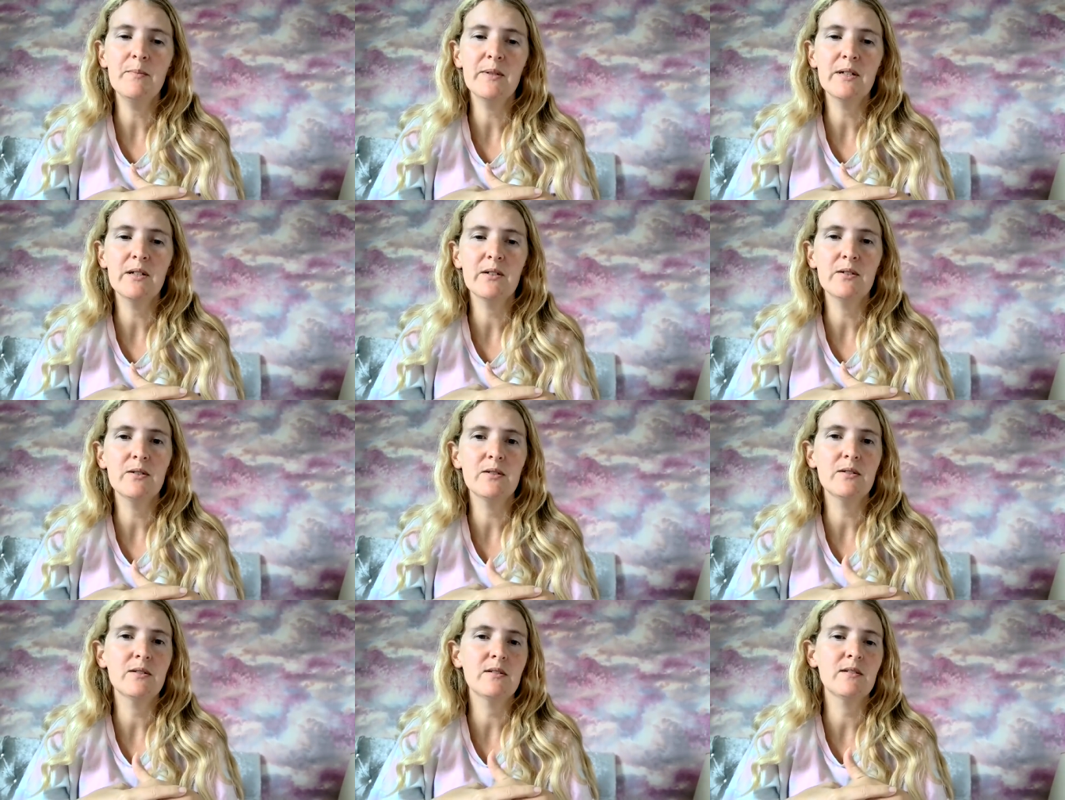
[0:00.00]

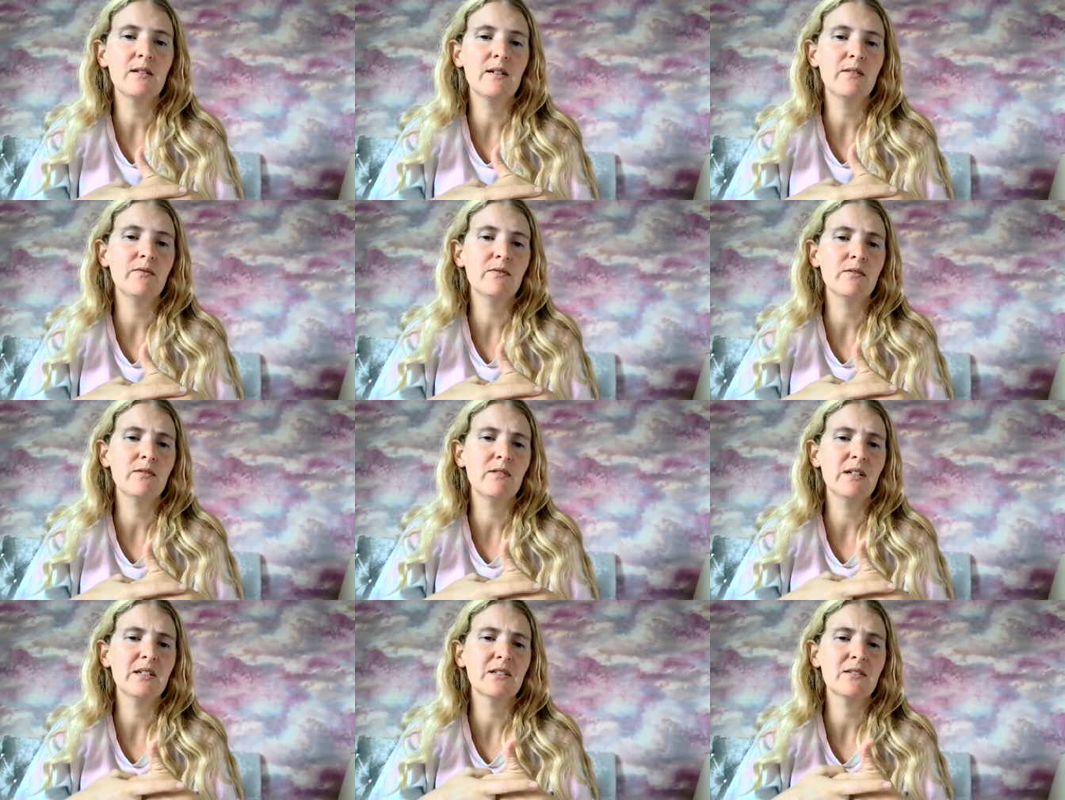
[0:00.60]
because they
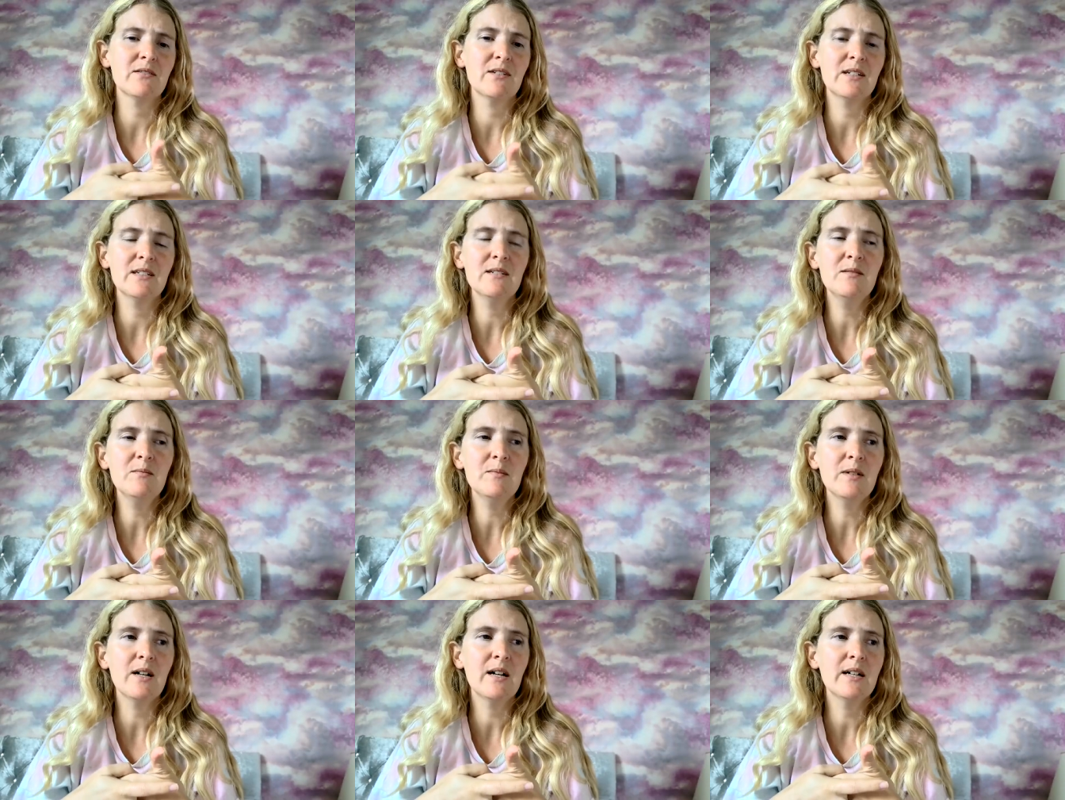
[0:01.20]
feel less
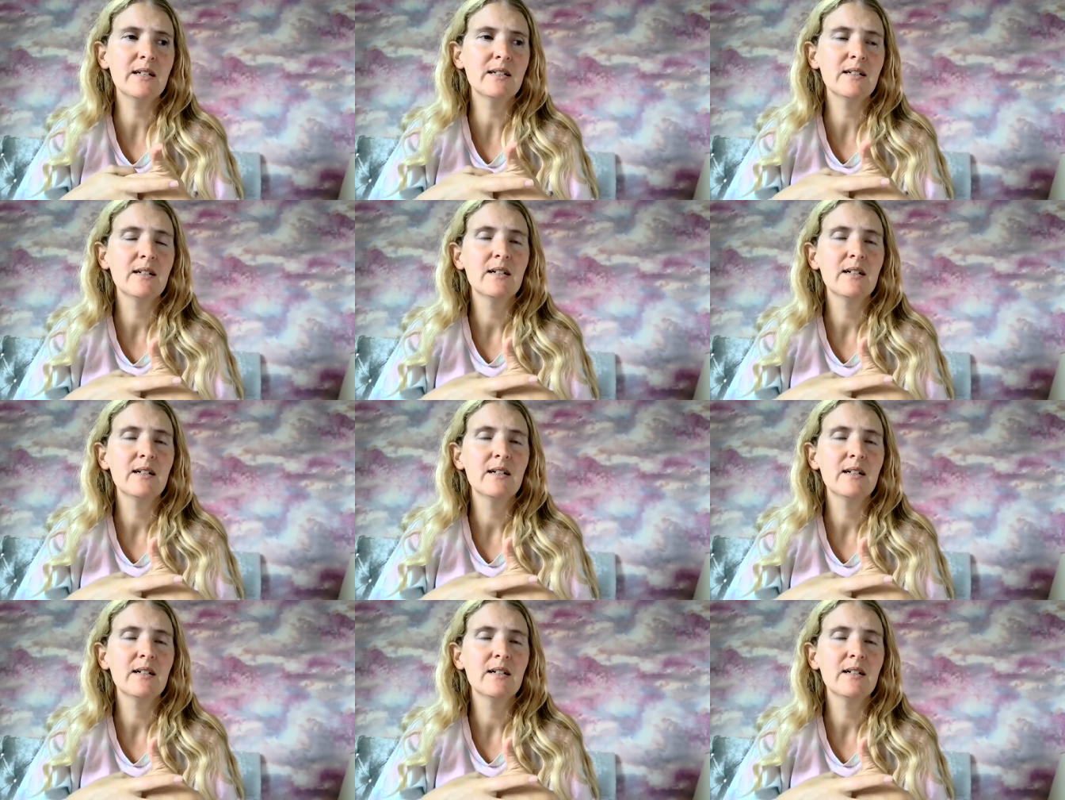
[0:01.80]
threatened. But I,